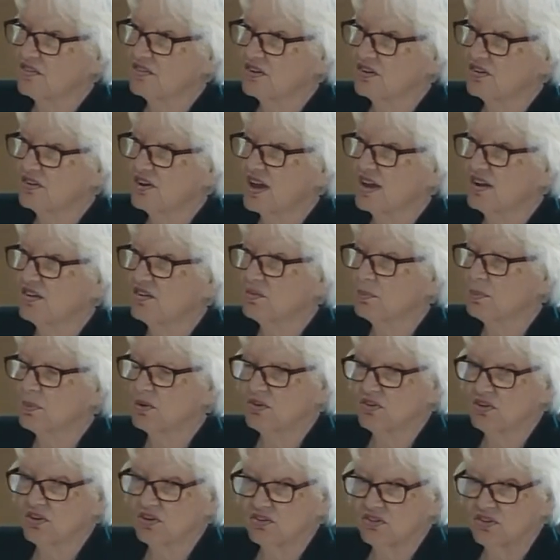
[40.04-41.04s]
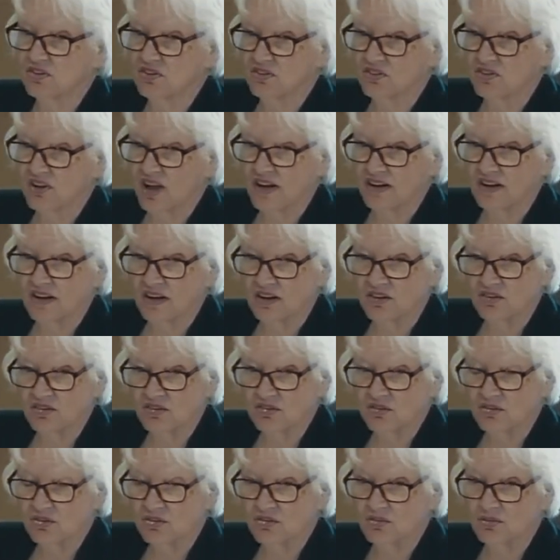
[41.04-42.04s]
and takes positions on
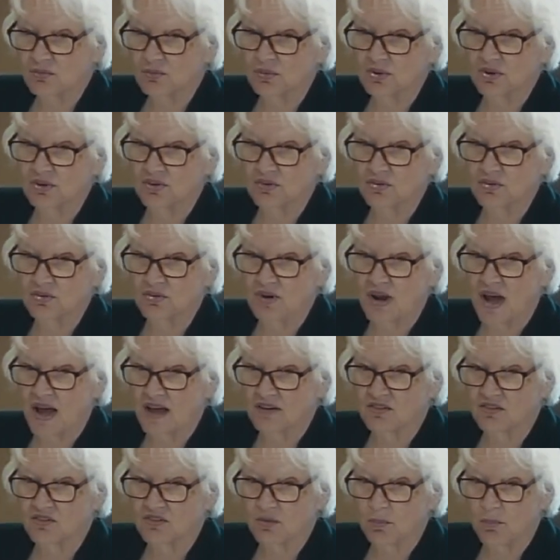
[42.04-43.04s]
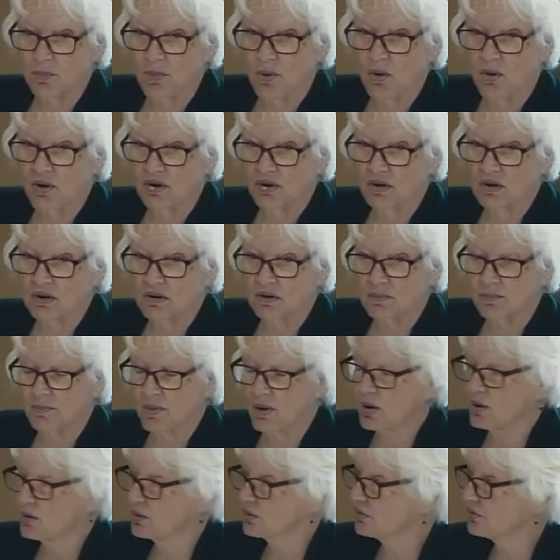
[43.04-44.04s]
issues, we do not support or
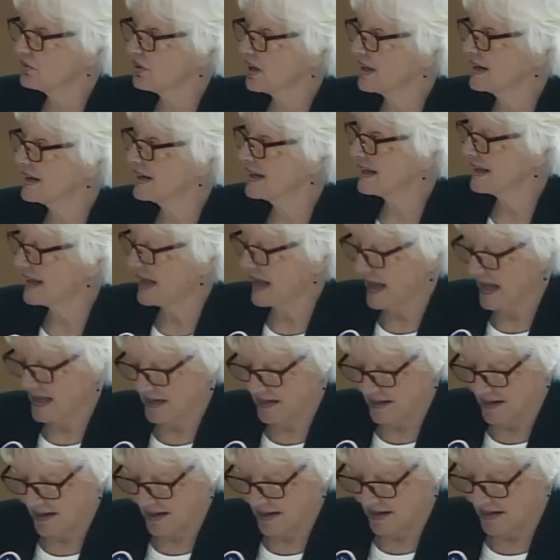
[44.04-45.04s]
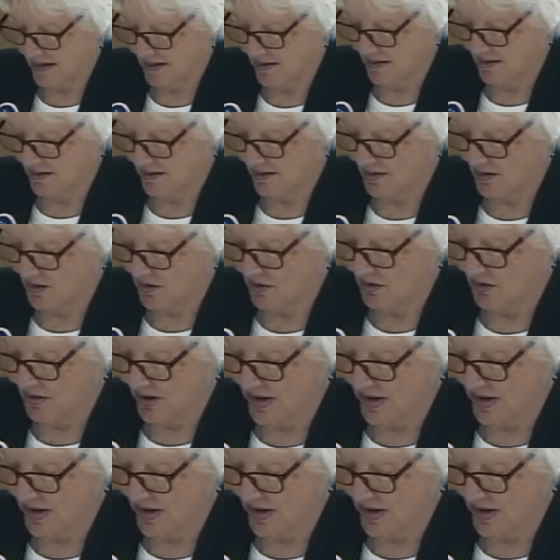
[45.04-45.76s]
oppose any candidate or